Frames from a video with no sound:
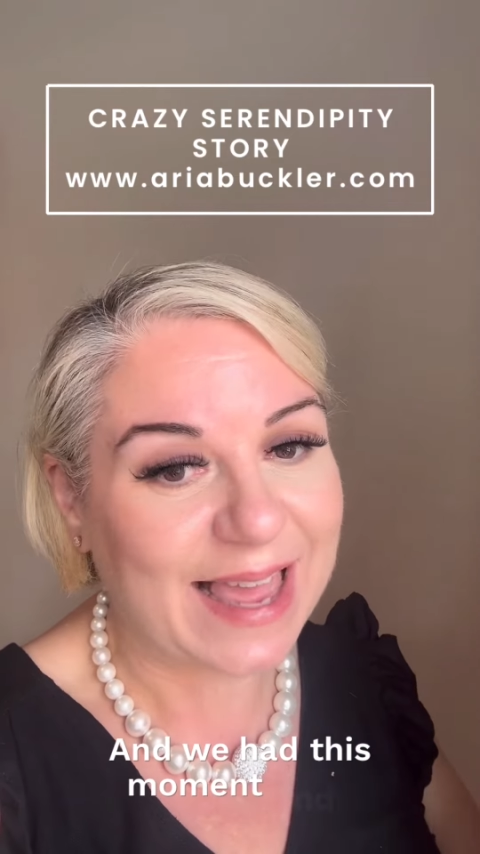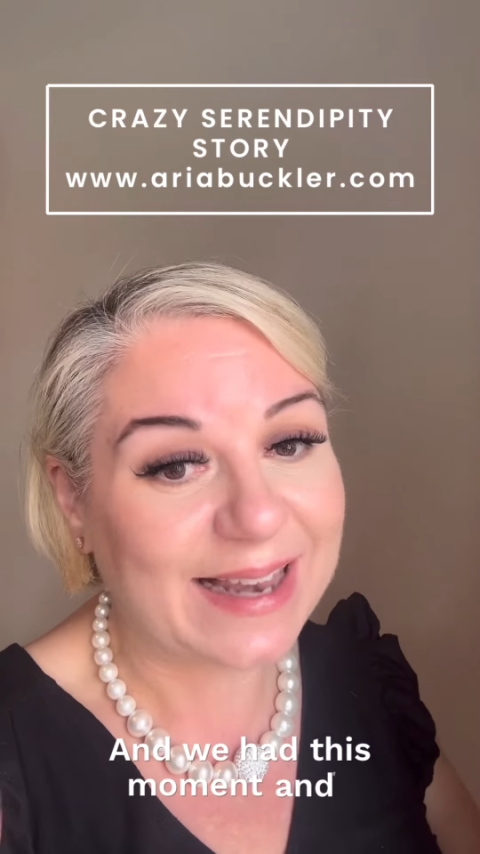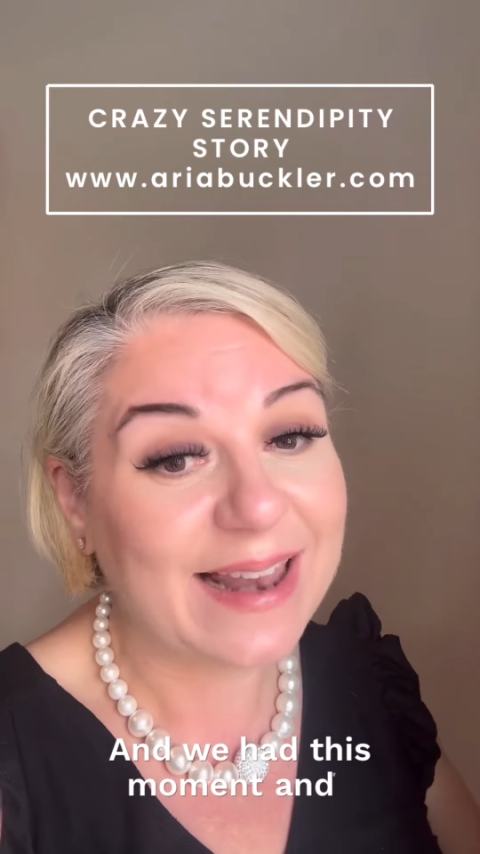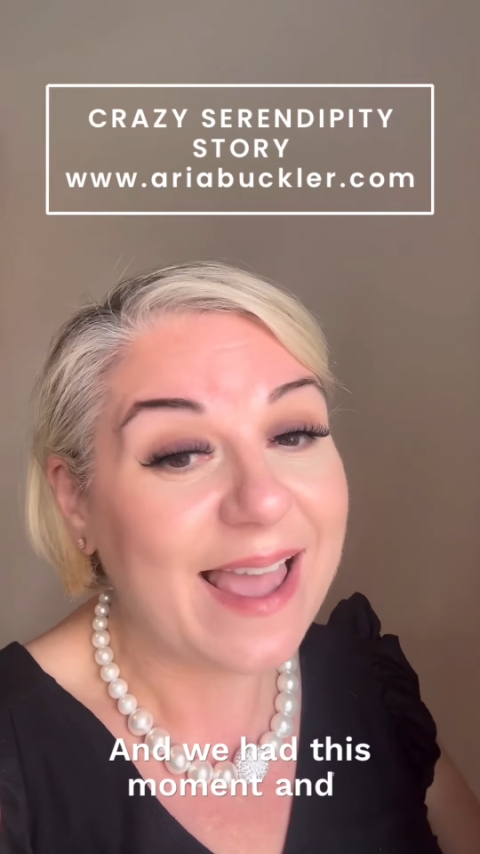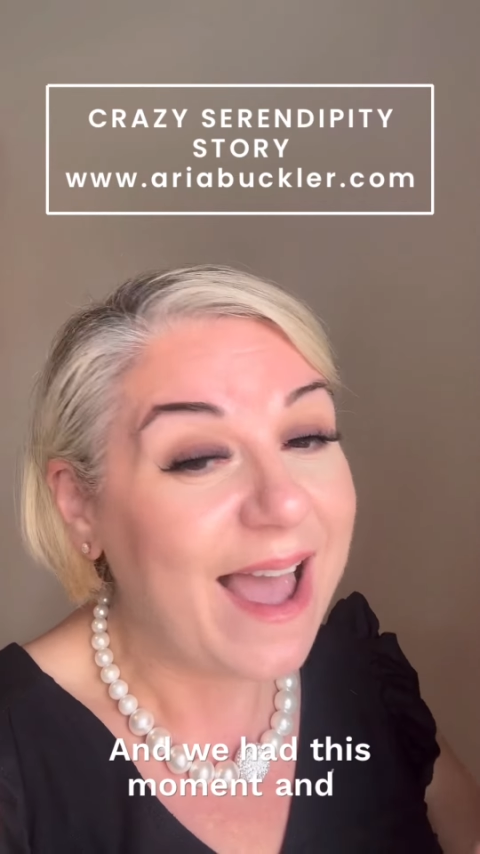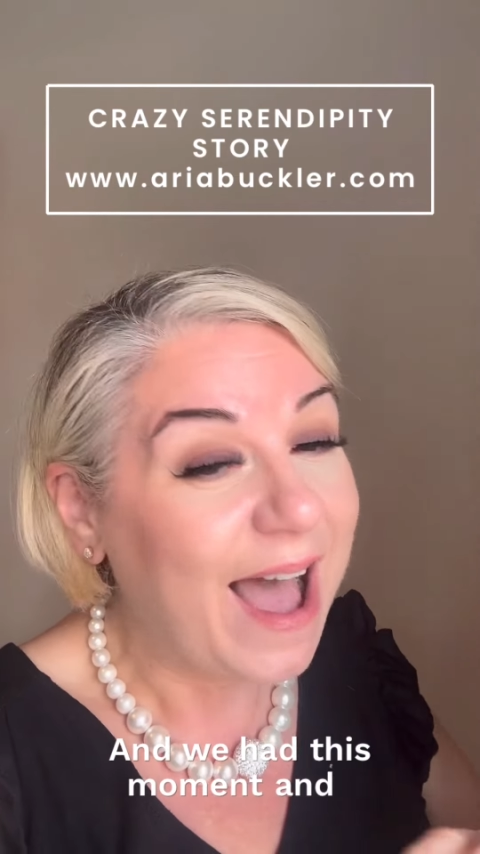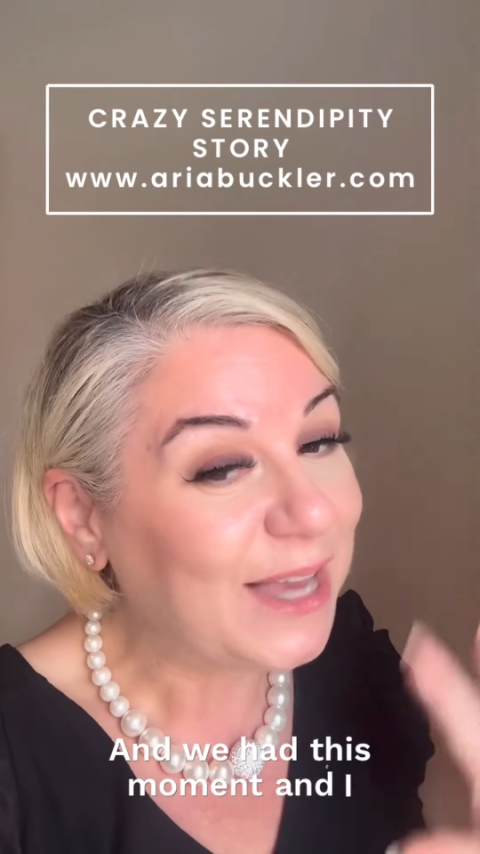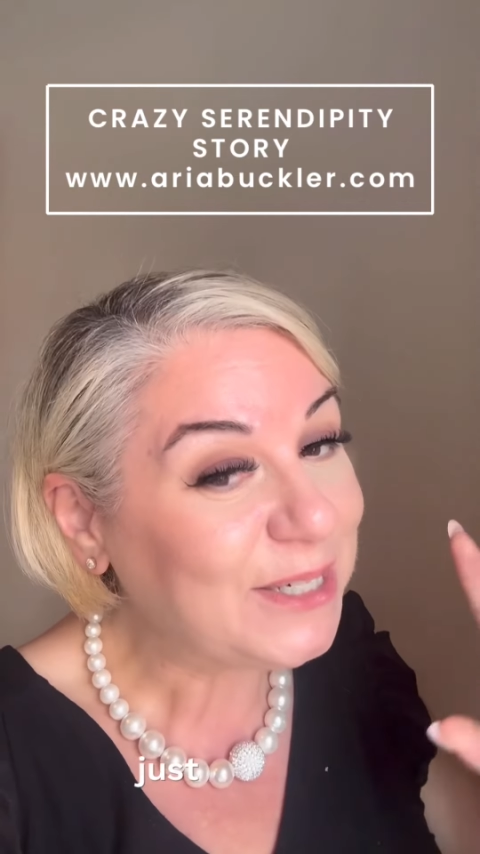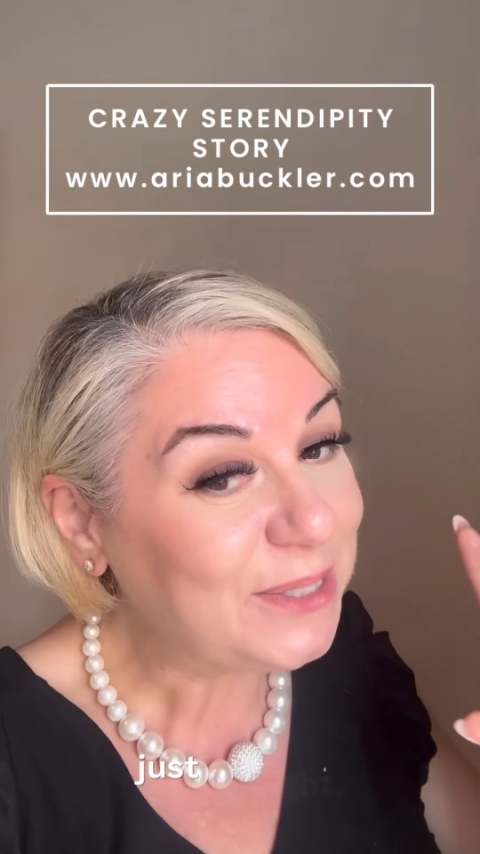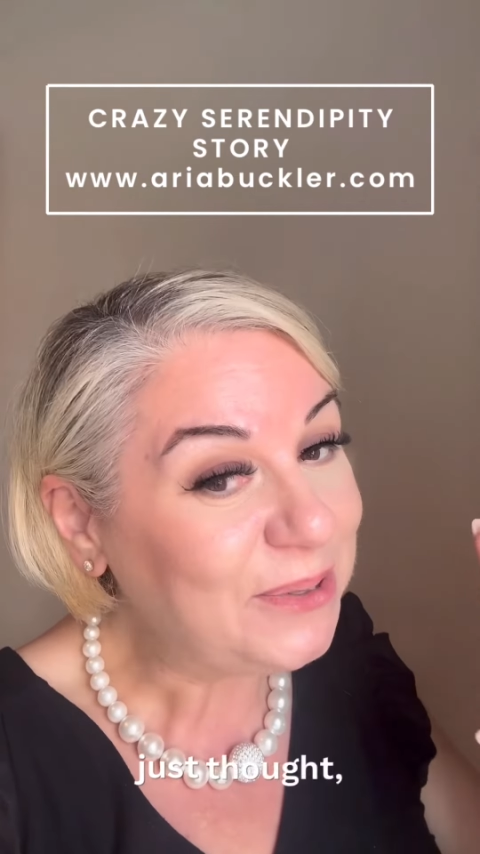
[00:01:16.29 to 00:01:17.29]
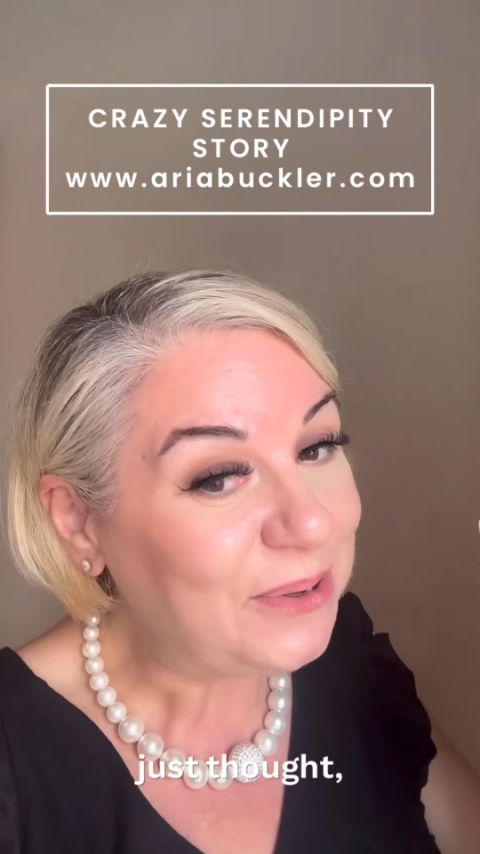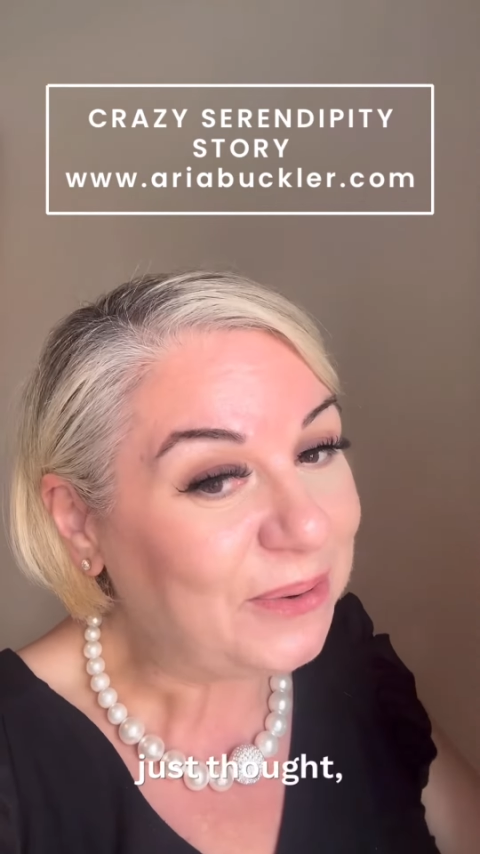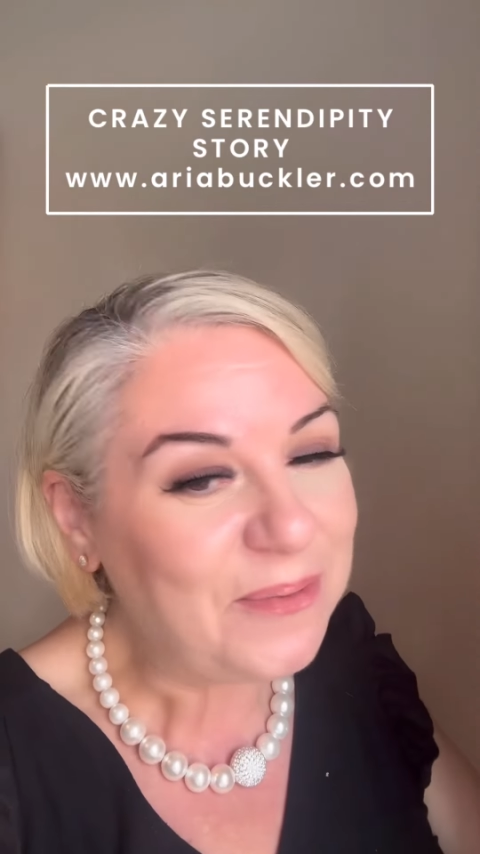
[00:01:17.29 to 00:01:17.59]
and I just thought,